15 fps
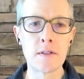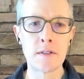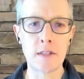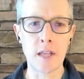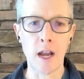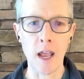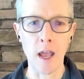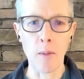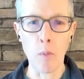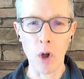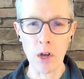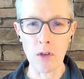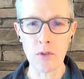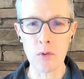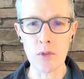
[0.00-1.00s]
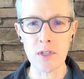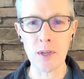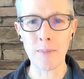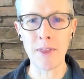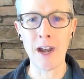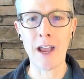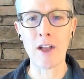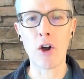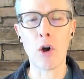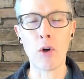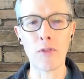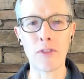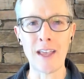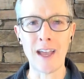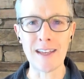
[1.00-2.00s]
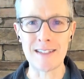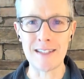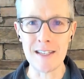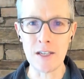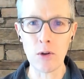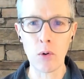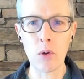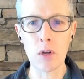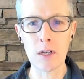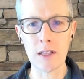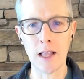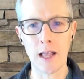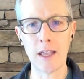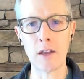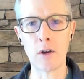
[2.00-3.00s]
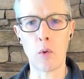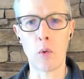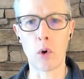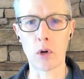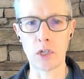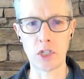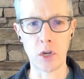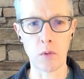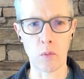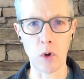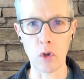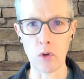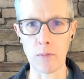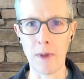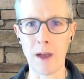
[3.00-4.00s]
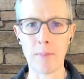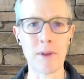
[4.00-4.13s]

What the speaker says: Today, I'm walking through something I call the Ideal Client Origin Roadmap.